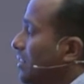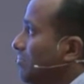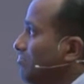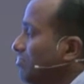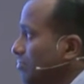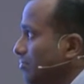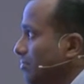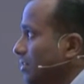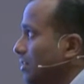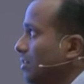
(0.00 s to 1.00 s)
uh,
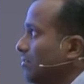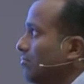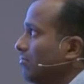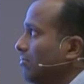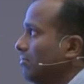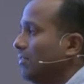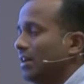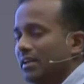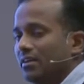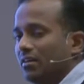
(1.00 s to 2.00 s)
uh,
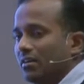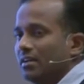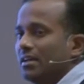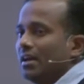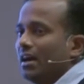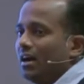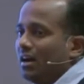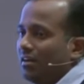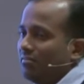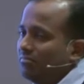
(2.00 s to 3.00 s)
working on,
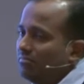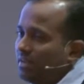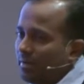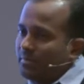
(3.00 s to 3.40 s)
uh, we are